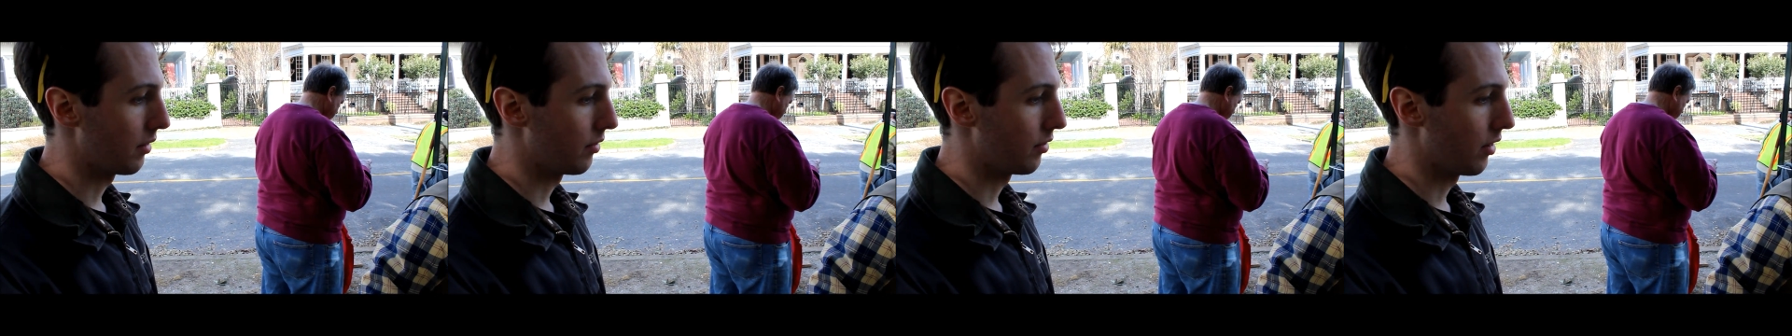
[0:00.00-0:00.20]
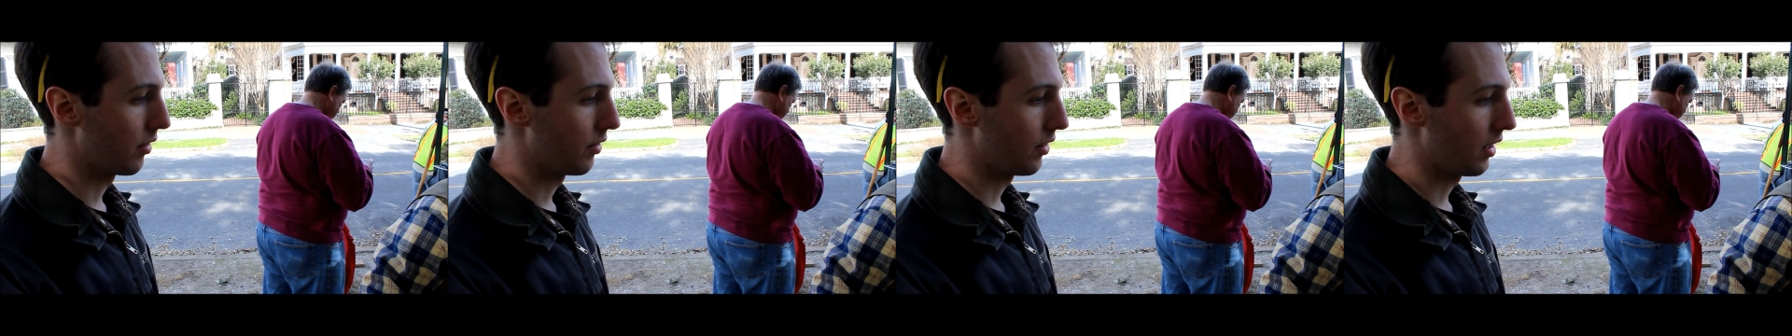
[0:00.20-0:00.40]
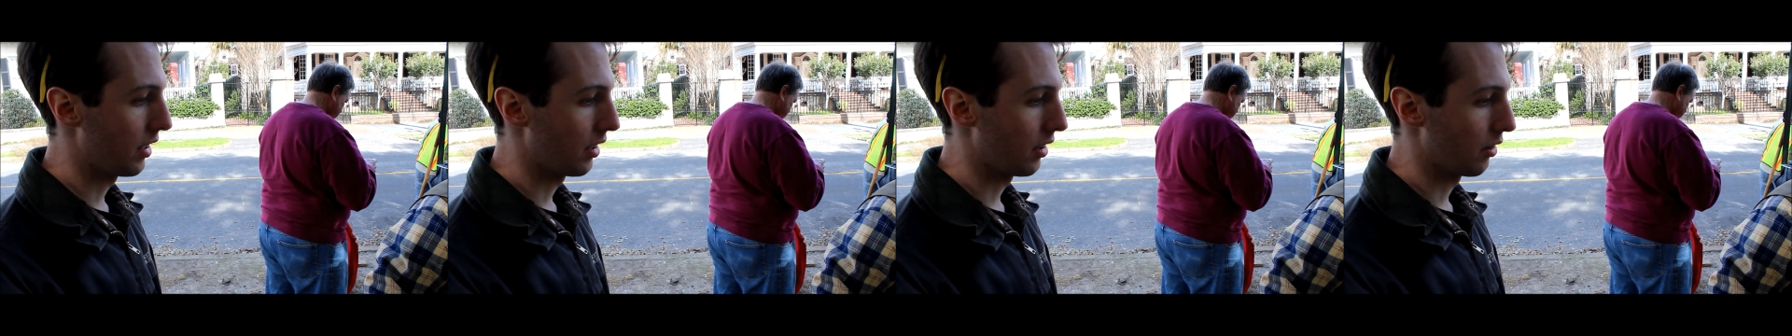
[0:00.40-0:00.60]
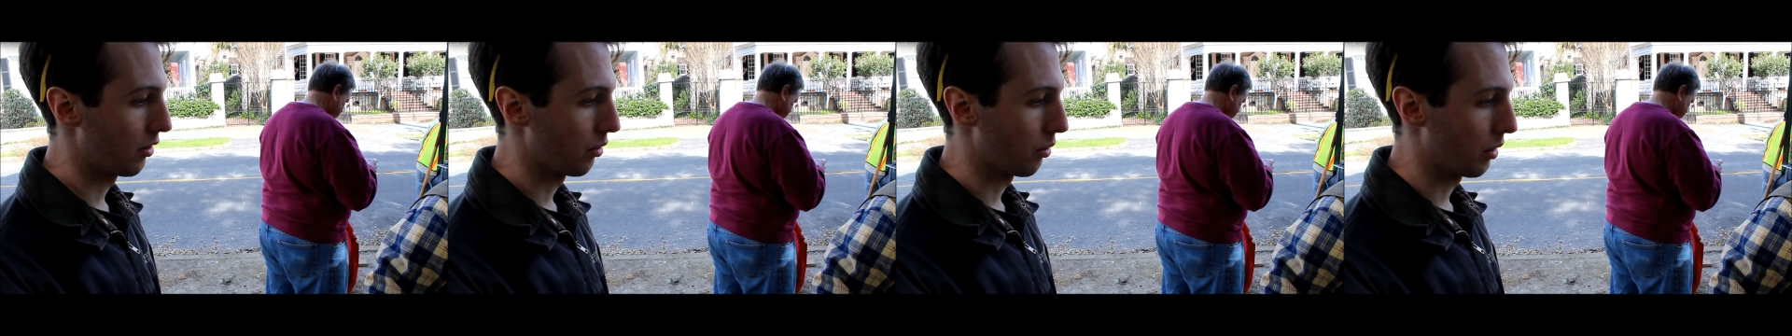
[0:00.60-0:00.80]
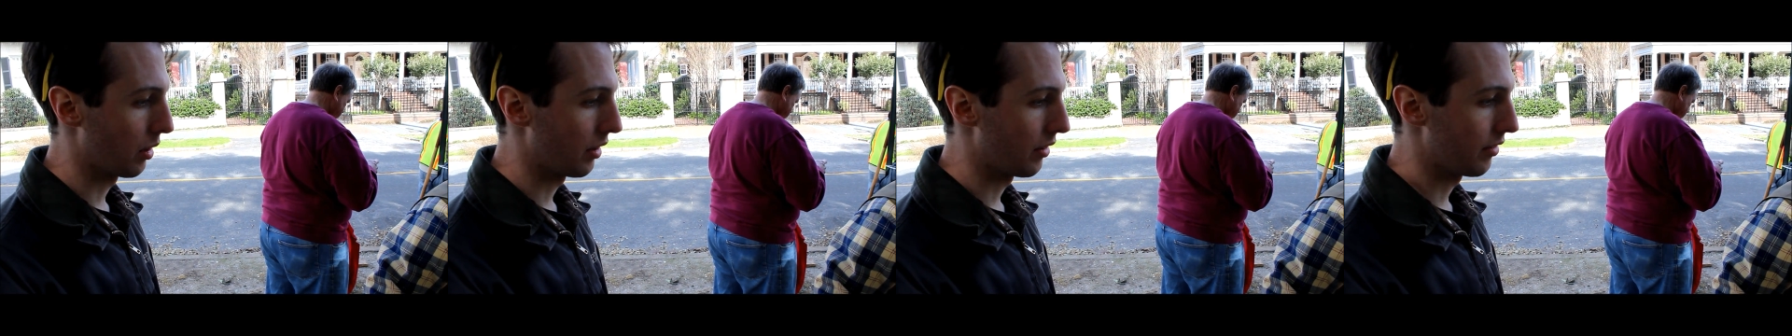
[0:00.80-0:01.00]
15 and
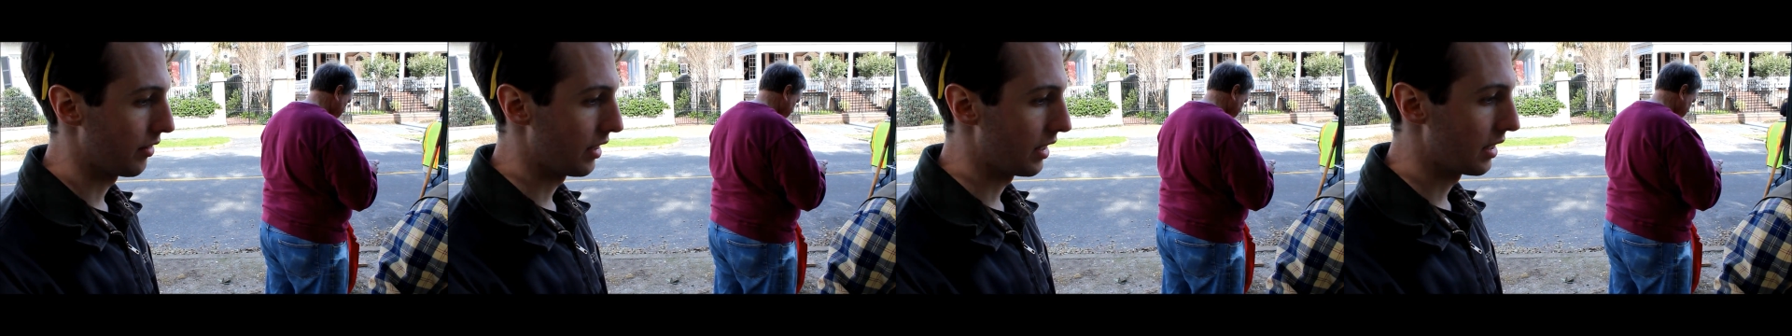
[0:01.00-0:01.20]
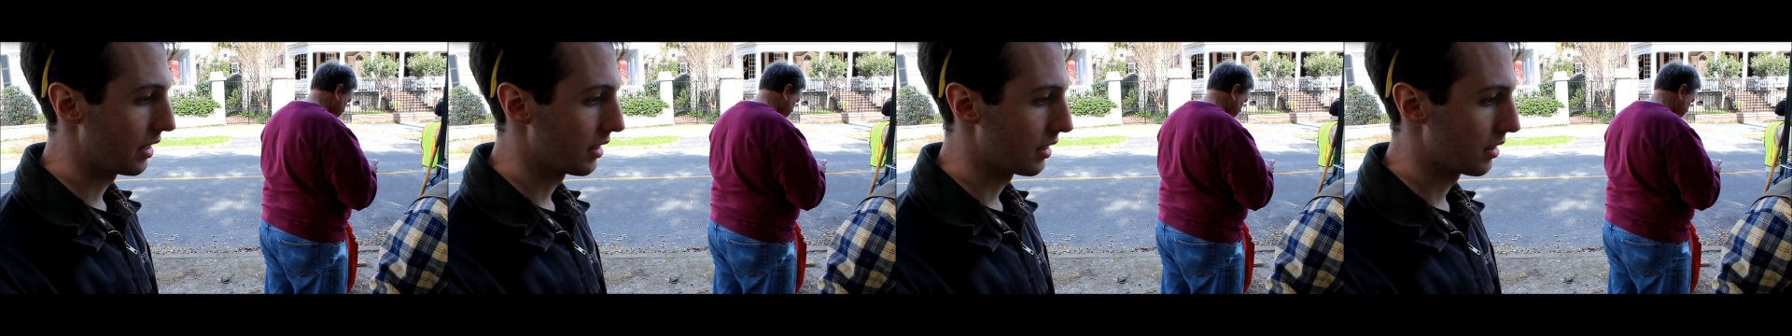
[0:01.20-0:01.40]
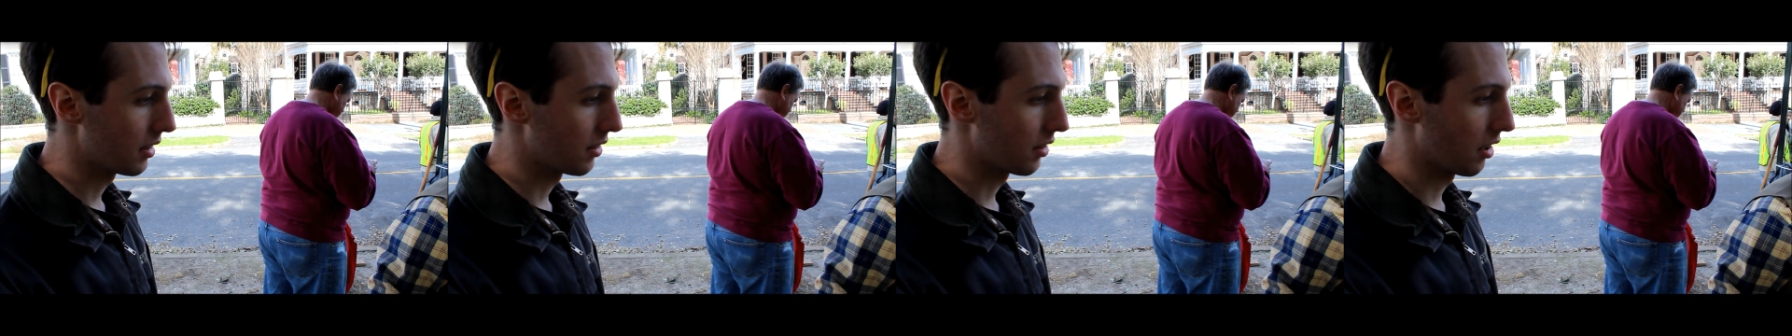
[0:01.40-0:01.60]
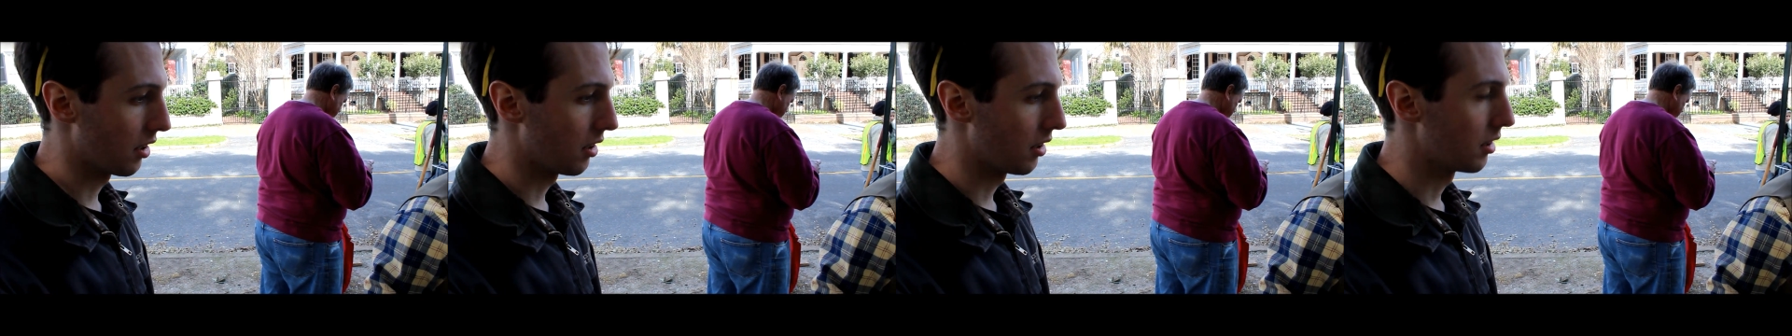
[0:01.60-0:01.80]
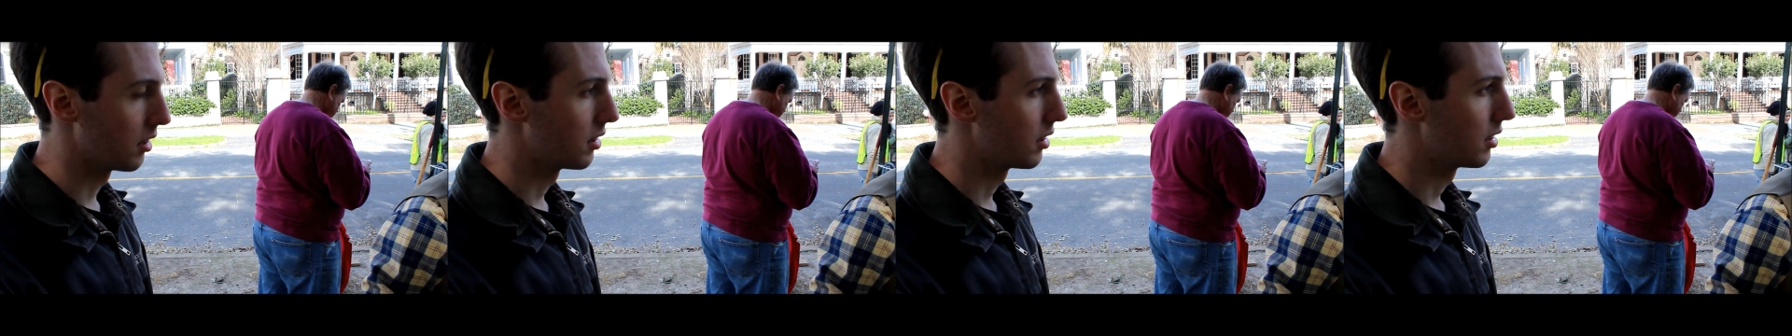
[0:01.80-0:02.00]
20 feet tall.